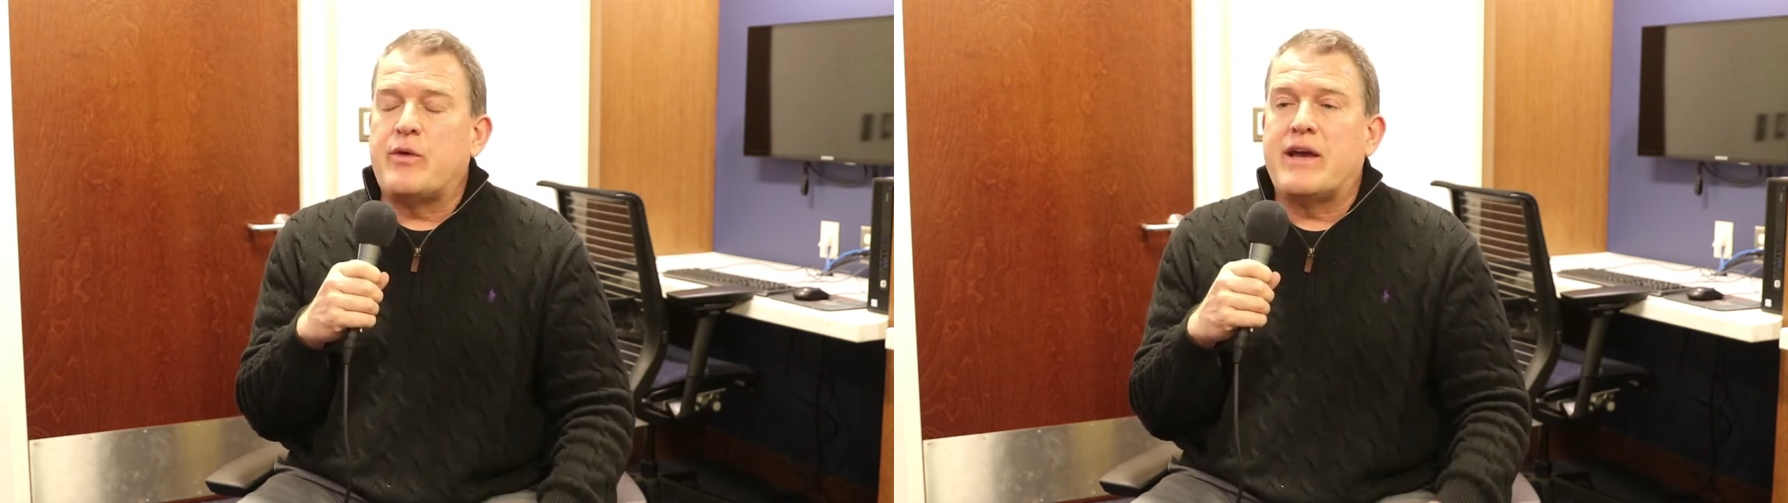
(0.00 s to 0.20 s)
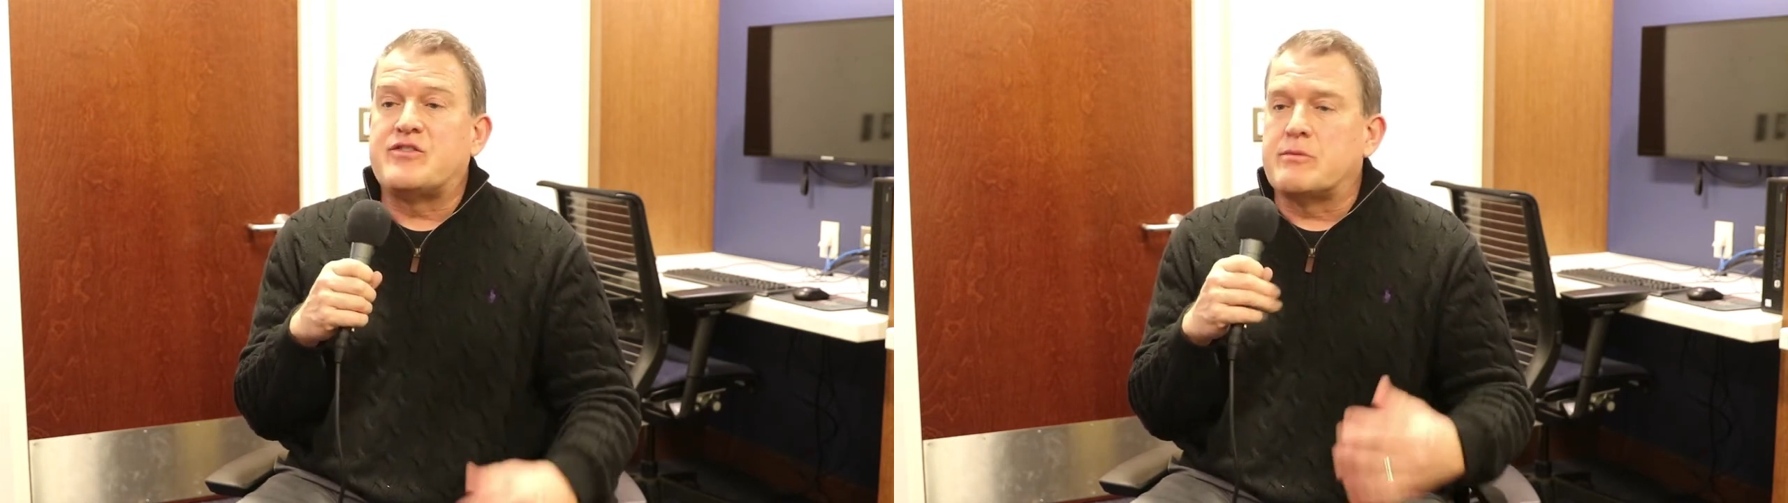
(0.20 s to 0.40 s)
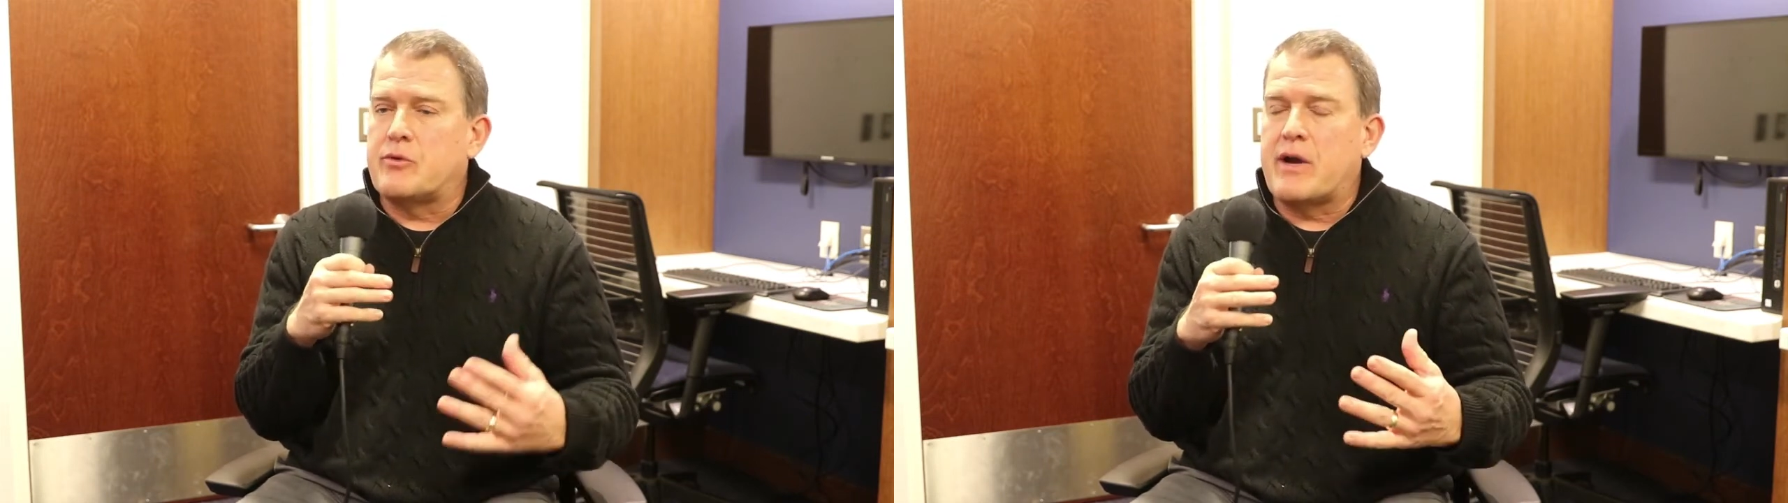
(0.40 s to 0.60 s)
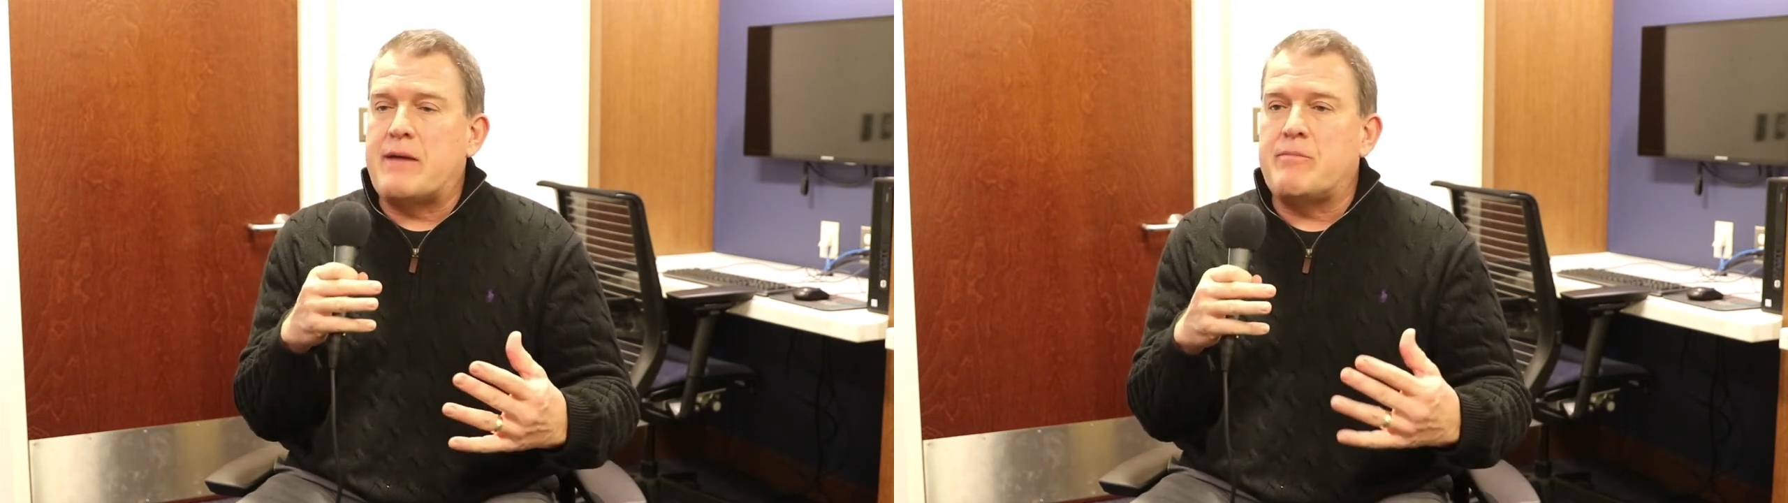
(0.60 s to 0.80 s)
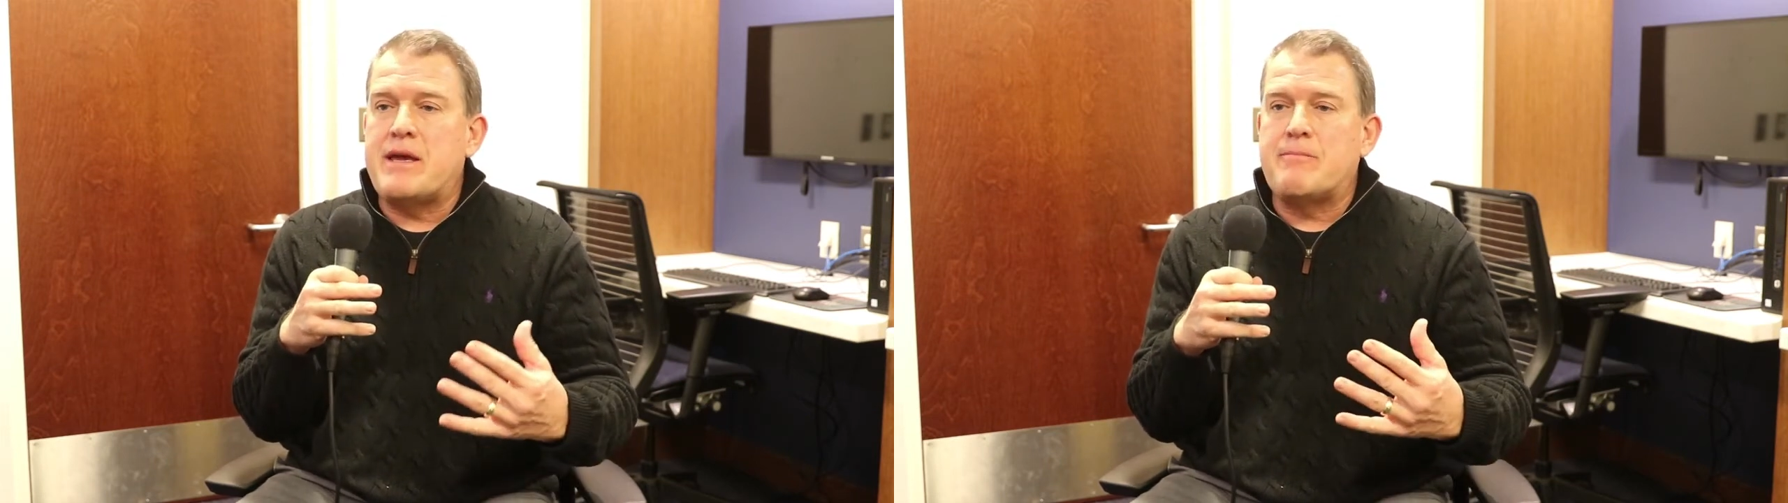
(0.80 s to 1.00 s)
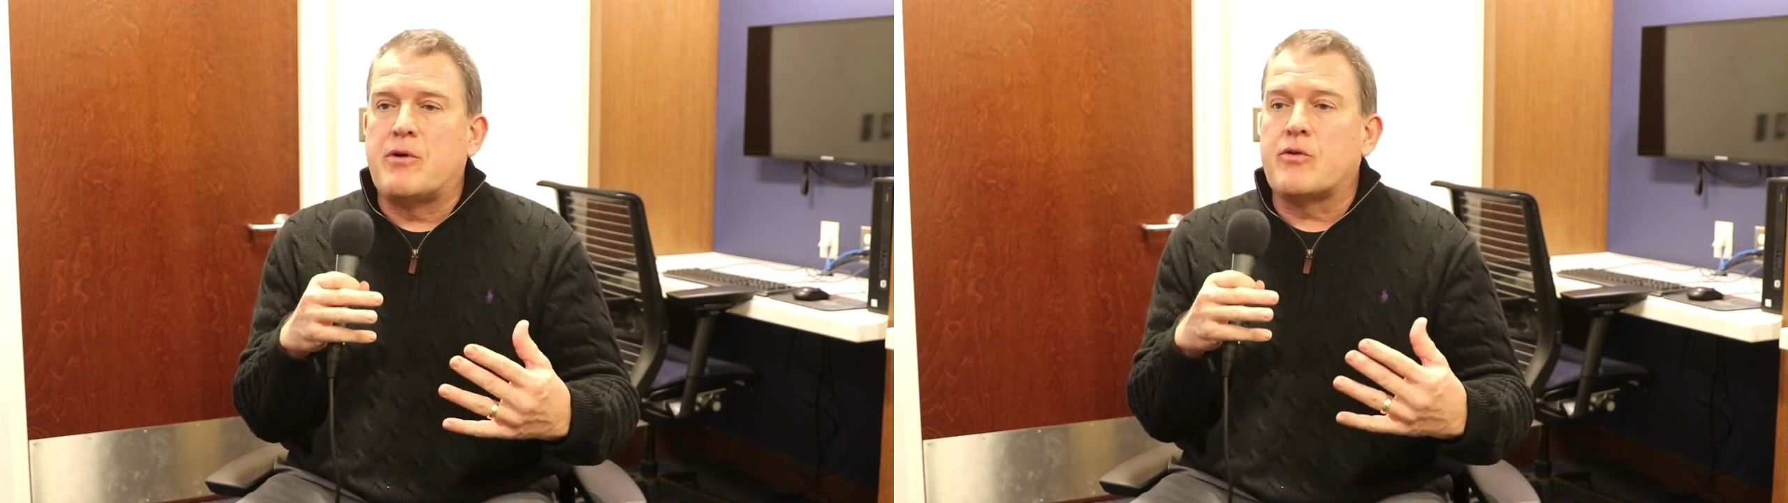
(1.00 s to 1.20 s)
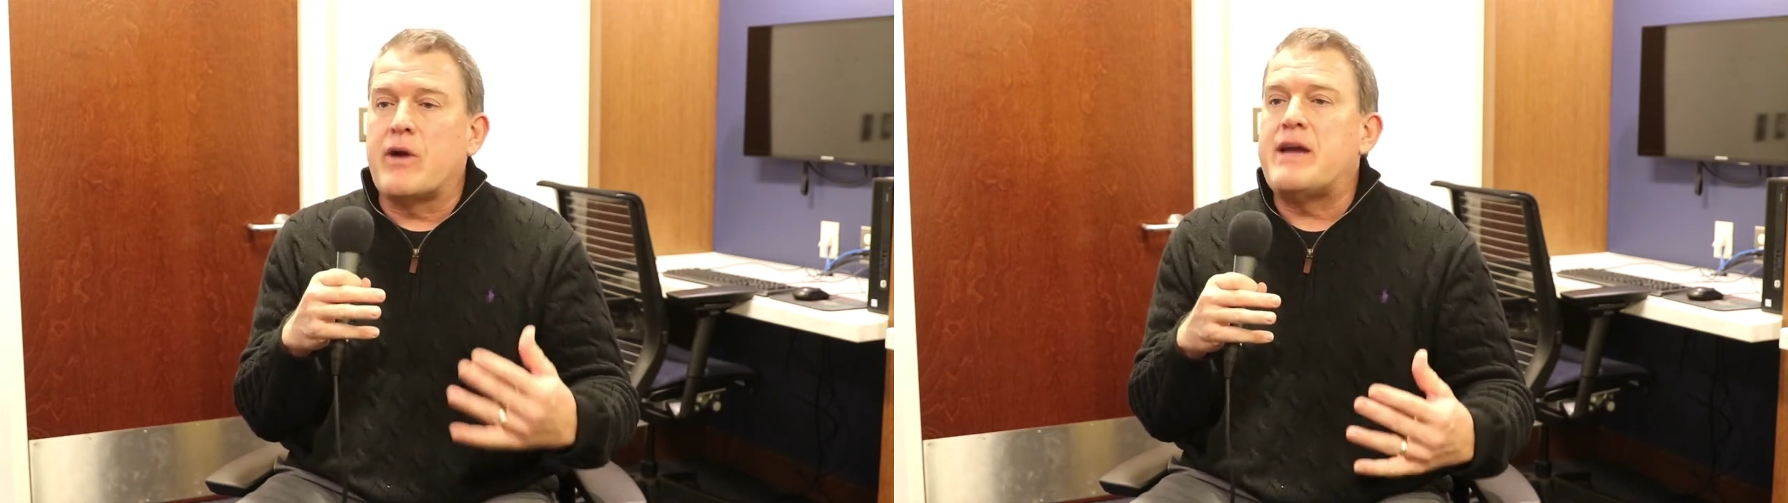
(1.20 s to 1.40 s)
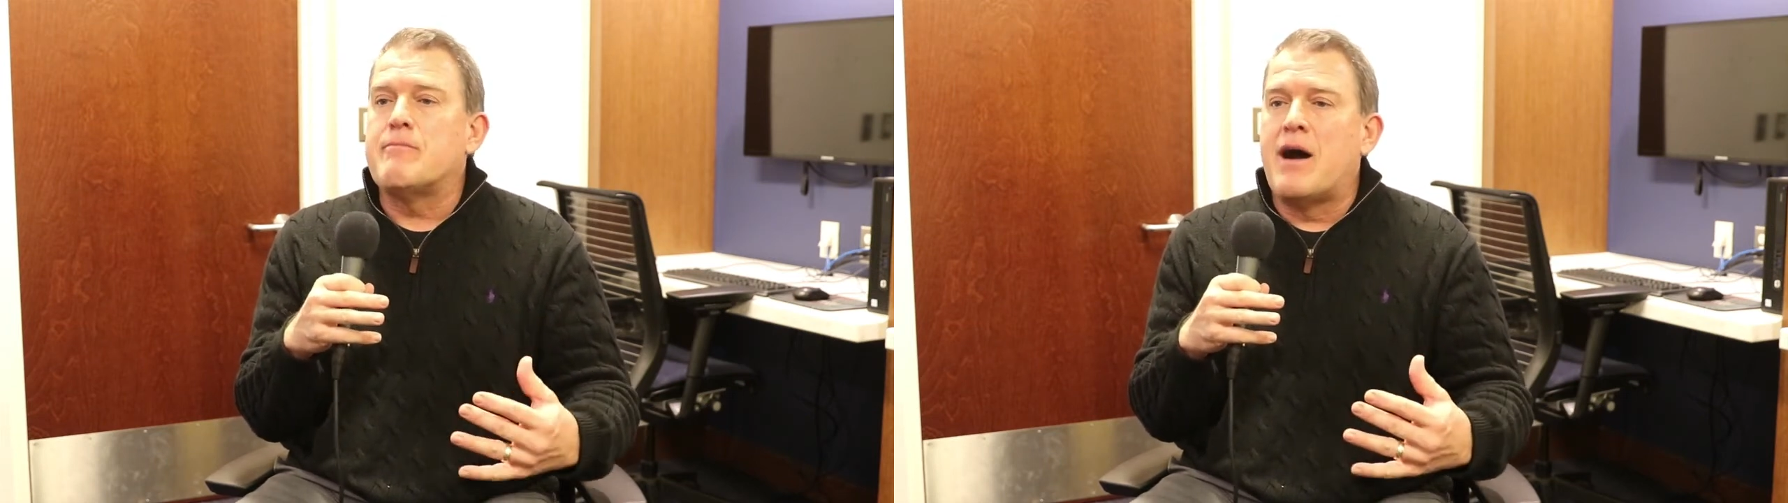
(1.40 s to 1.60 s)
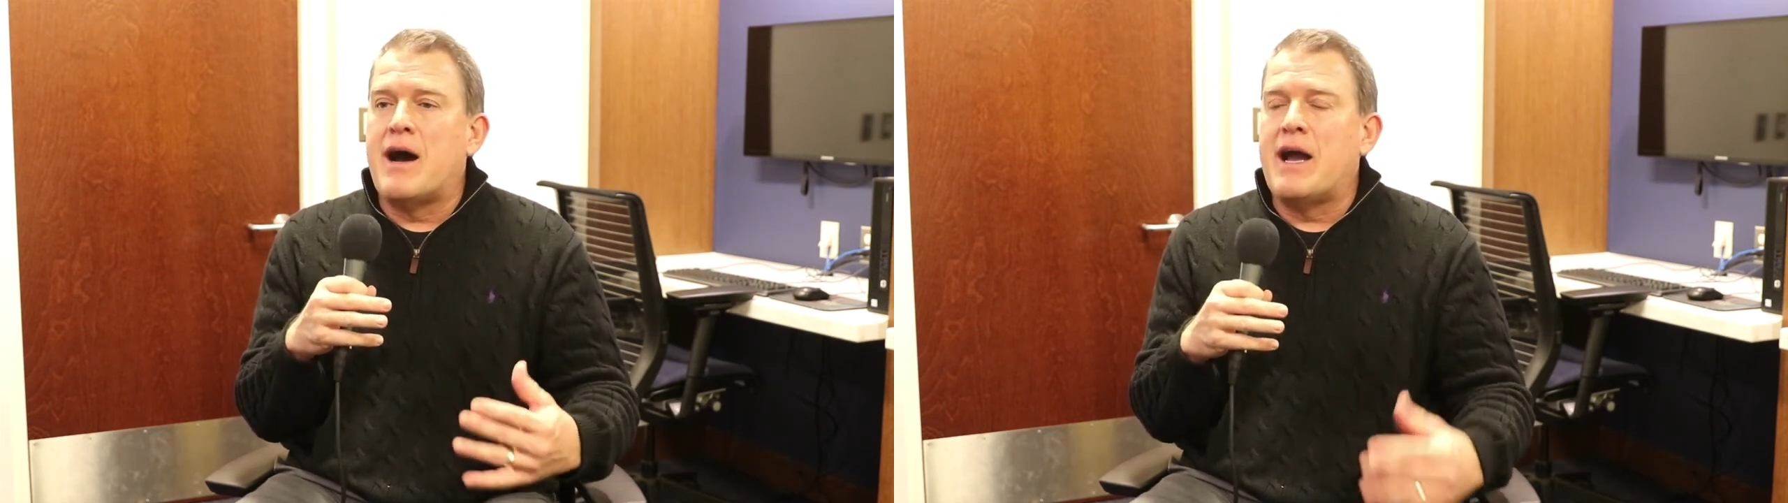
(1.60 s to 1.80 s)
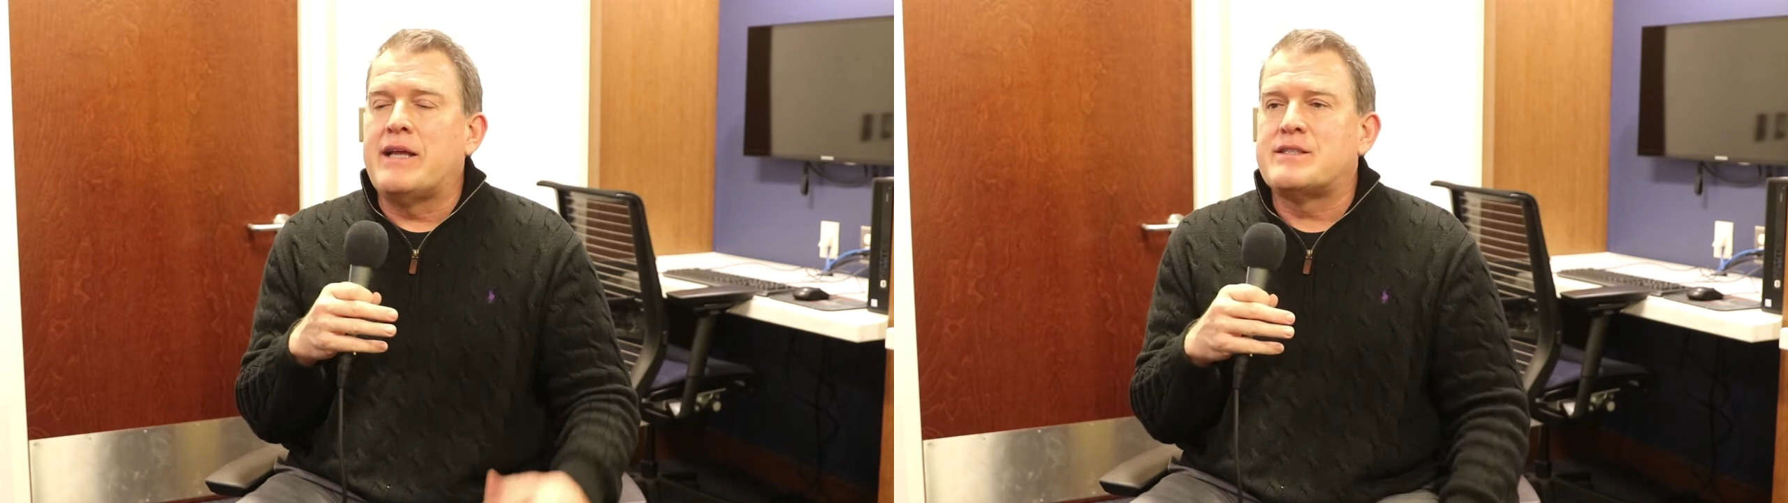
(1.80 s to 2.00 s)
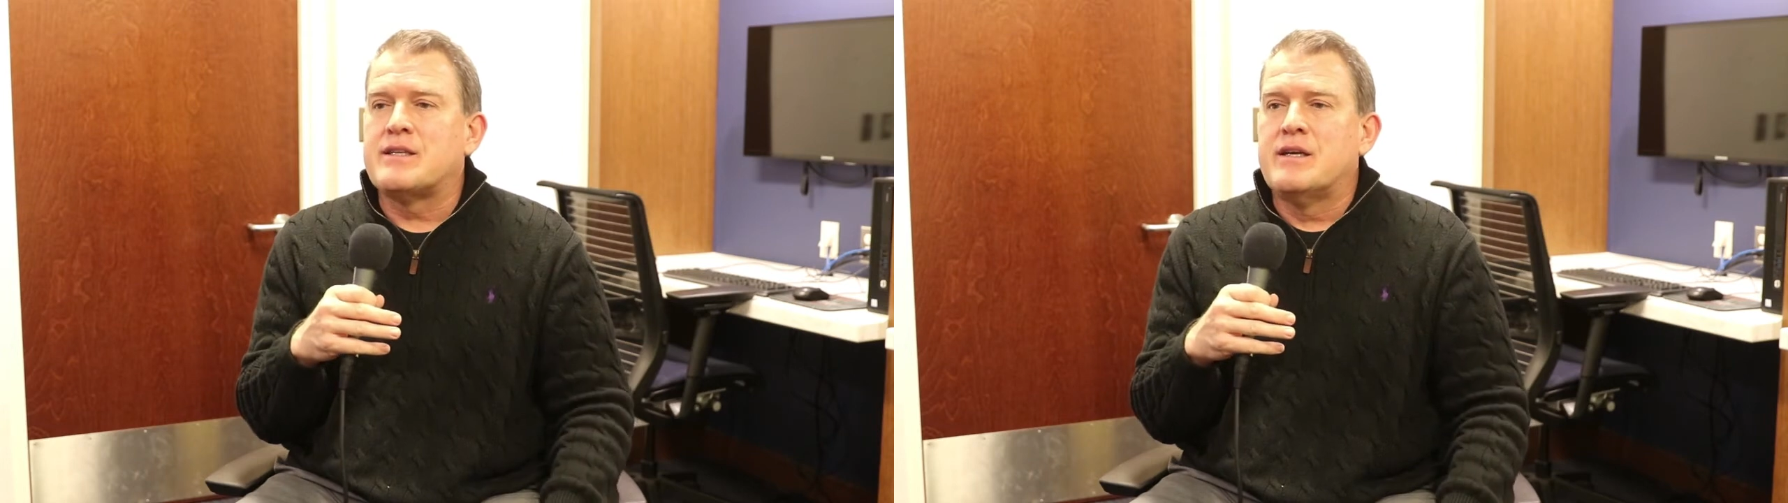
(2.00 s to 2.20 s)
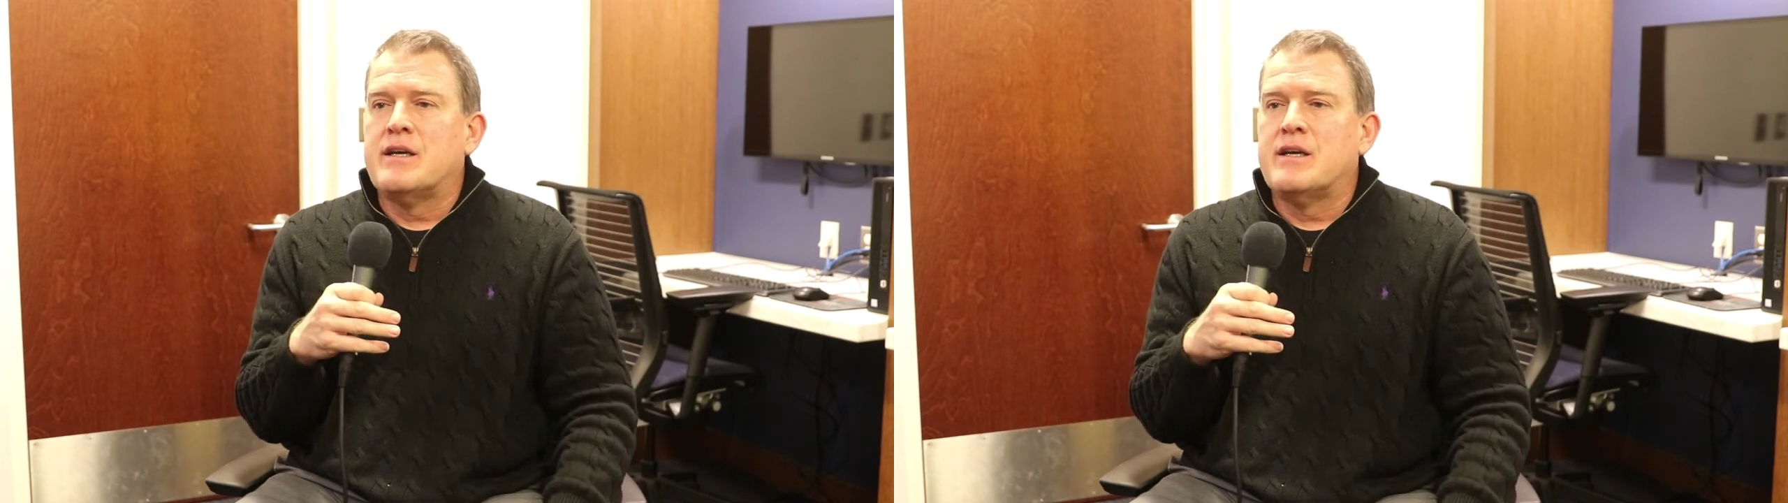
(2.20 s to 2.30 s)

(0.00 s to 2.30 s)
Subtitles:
We have some great people, great minds,